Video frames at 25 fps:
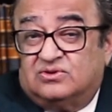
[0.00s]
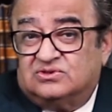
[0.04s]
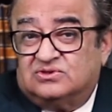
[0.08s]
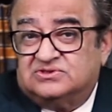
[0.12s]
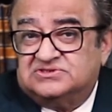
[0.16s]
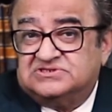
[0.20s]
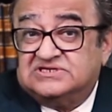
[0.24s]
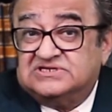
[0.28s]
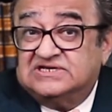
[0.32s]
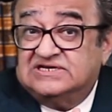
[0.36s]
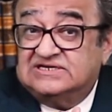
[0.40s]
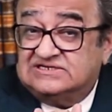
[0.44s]

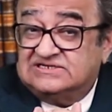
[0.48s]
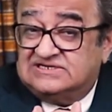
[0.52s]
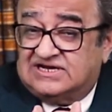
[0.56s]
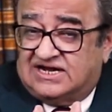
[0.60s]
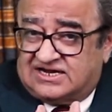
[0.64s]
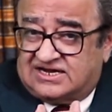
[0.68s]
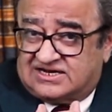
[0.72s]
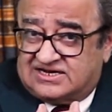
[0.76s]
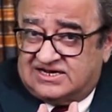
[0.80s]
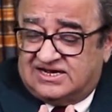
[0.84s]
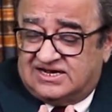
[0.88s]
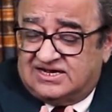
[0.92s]
was in
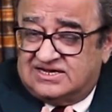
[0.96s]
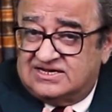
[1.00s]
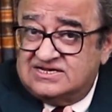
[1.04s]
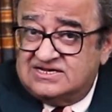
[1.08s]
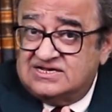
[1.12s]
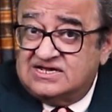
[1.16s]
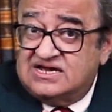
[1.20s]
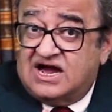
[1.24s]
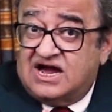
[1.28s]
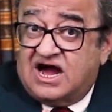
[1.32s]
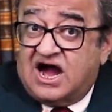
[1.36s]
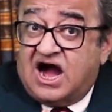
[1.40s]

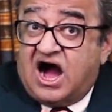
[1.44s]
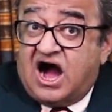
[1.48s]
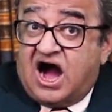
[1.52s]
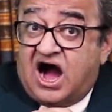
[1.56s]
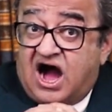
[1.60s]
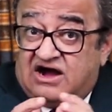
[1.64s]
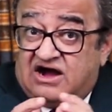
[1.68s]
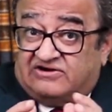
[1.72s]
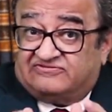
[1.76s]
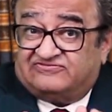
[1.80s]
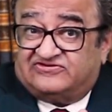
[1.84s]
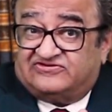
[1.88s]
Dhaka
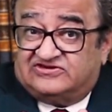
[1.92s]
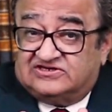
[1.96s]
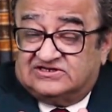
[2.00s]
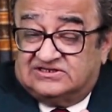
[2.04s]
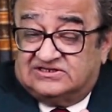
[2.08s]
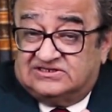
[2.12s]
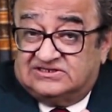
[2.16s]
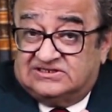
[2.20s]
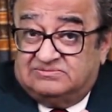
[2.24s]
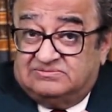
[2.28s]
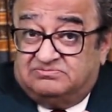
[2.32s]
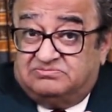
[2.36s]

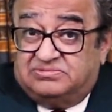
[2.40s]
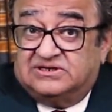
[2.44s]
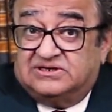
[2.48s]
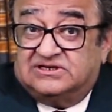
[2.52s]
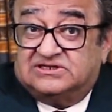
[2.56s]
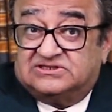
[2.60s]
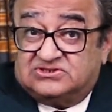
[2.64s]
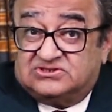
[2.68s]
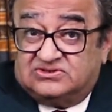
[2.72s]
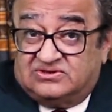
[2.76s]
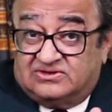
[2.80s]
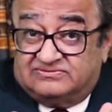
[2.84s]
after the
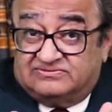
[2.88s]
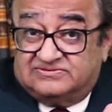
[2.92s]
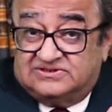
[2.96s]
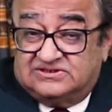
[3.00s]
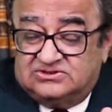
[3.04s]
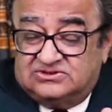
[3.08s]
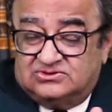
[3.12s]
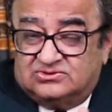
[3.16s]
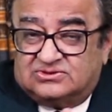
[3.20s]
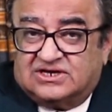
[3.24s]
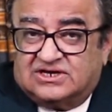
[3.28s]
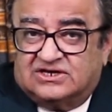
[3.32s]
birth of
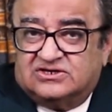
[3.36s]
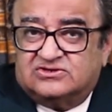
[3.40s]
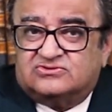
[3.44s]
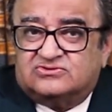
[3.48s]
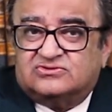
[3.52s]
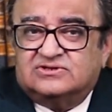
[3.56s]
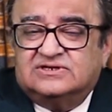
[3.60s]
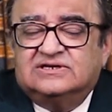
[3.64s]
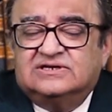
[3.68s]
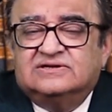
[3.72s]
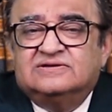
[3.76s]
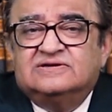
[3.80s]
the new
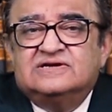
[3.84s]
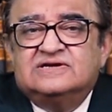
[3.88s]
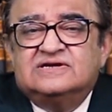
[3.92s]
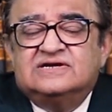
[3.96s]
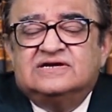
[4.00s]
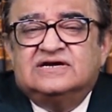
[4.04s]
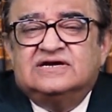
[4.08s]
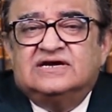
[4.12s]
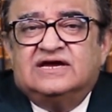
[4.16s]
country.